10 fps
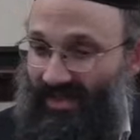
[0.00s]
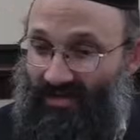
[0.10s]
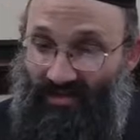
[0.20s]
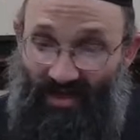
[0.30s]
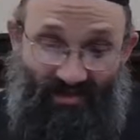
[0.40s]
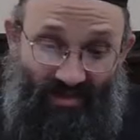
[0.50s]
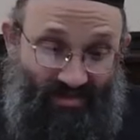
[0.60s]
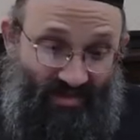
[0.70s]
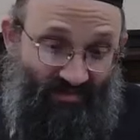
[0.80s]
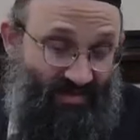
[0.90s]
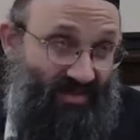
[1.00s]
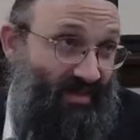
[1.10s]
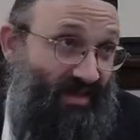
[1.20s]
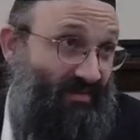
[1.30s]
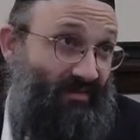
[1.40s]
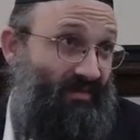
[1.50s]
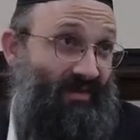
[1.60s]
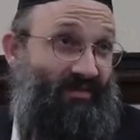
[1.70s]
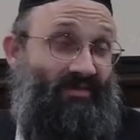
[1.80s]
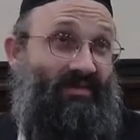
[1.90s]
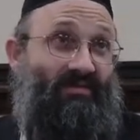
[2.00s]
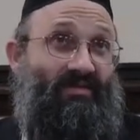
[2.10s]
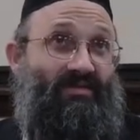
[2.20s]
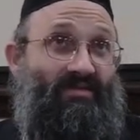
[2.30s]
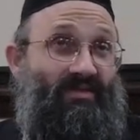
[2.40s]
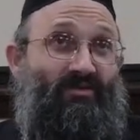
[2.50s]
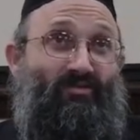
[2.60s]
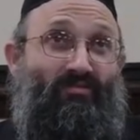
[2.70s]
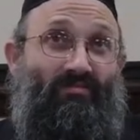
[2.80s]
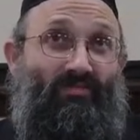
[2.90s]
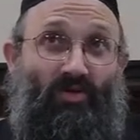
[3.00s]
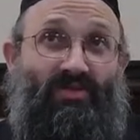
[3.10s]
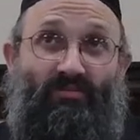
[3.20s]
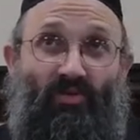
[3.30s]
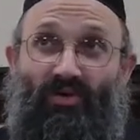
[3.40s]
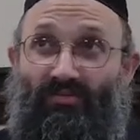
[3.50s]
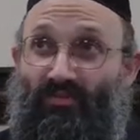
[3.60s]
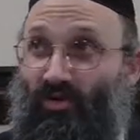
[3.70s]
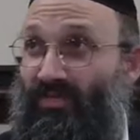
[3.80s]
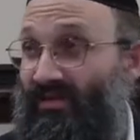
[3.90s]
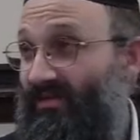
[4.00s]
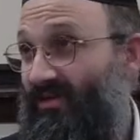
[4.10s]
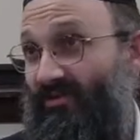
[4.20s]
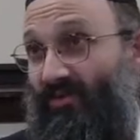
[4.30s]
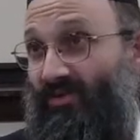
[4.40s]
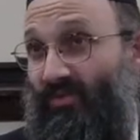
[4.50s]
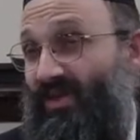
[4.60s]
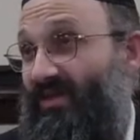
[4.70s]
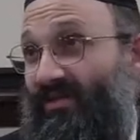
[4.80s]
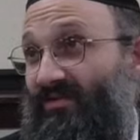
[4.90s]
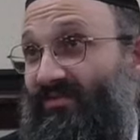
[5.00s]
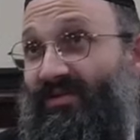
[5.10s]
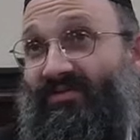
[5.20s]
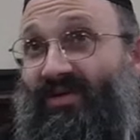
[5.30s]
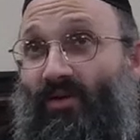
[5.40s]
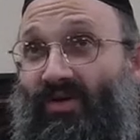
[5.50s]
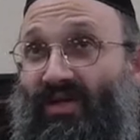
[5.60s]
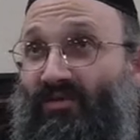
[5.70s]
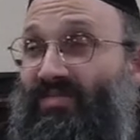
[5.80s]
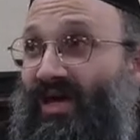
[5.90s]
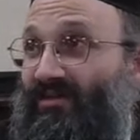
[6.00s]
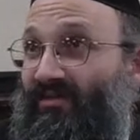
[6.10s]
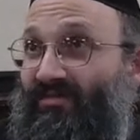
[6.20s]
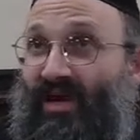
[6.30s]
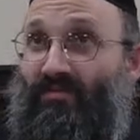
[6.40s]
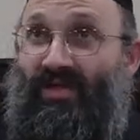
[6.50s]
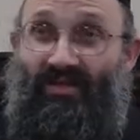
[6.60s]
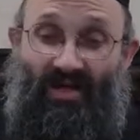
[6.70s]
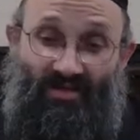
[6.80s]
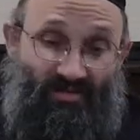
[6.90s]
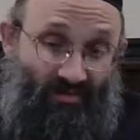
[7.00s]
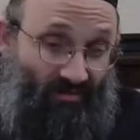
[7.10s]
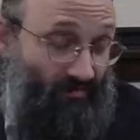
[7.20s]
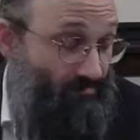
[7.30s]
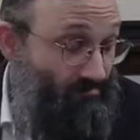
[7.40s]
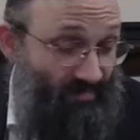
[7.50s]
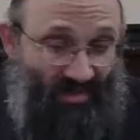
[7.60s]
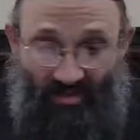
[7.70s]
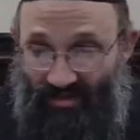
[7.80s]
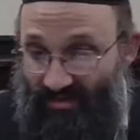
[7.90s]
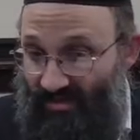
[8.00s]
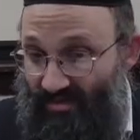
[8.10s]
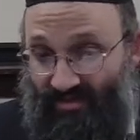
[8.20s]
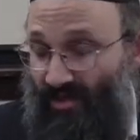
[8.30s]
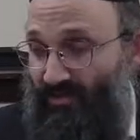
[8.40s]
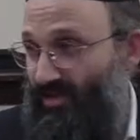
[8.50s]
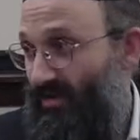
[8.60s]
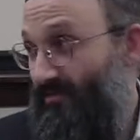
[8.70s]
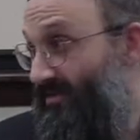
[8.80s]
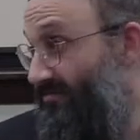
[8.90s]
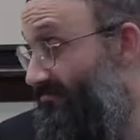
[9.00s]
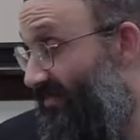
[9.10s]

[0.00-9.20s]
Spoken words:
I think it's safe to say that the single most important moment during the week of how we can impact our family and Klal Yisrael is Neiros Shabbos.